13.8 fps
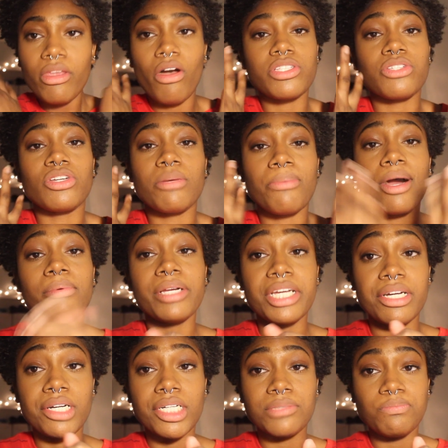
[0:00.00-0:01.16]
Also, you can probably
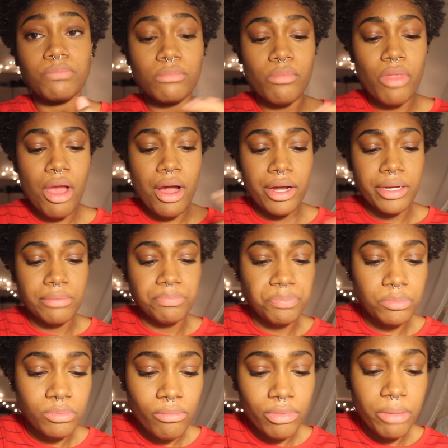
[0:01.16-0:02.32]
hear it, um,
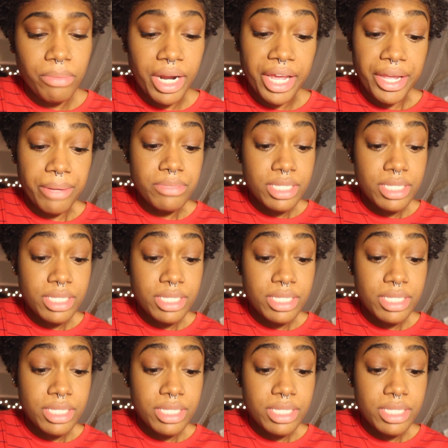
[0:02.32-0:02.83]
but I am